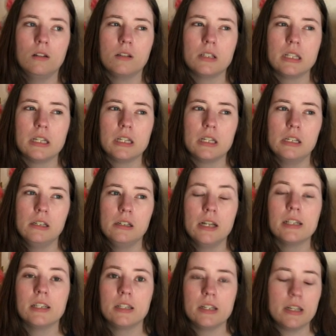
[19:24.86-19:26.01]
D.
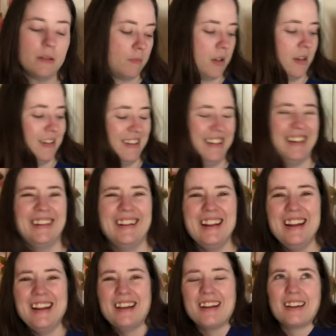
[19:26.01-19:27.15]
It's a D.
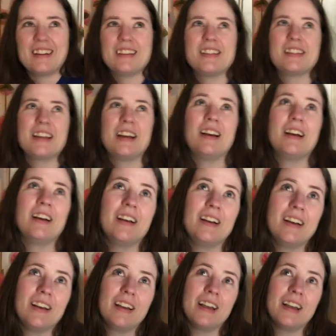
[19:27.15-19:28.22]
Because uh,